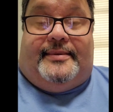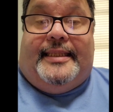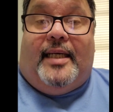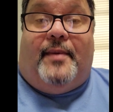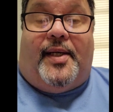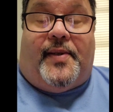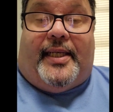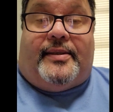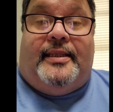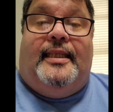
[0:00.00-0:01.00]
They're a
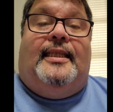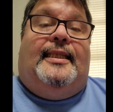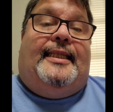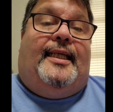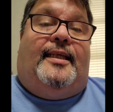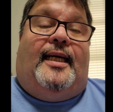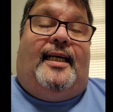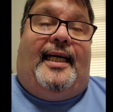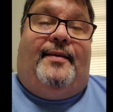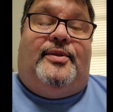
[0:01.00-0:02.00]
moderator.
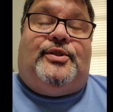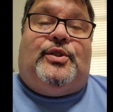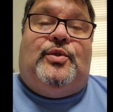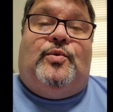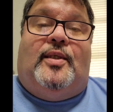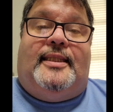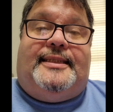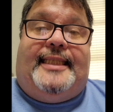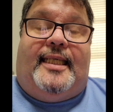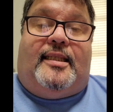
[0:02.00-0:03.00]
They're able to
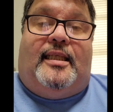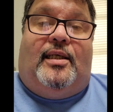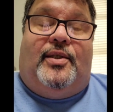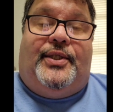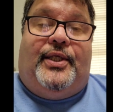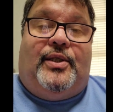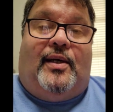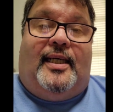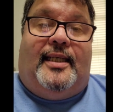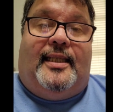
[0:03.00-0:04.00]
check on
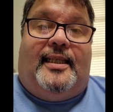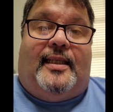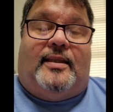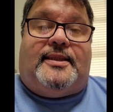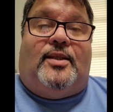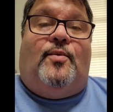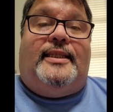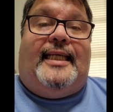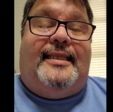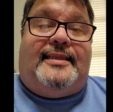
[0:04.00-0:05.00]
your
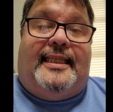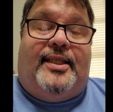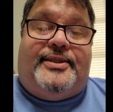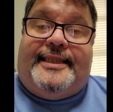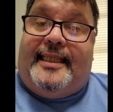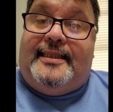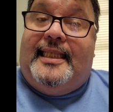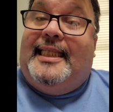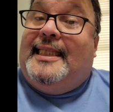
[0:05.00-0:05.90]
someone that is in your chat,